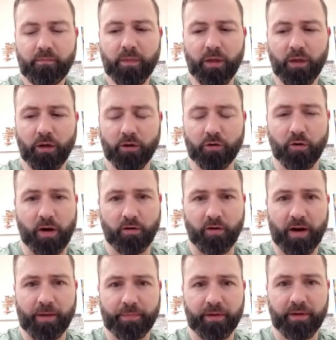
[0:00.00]
you know, ground
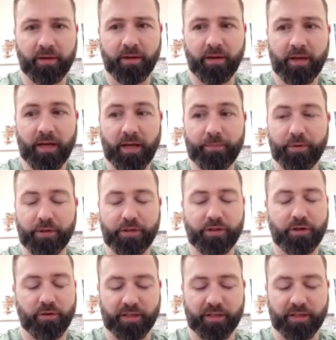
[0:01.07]
grappling, it puts you in an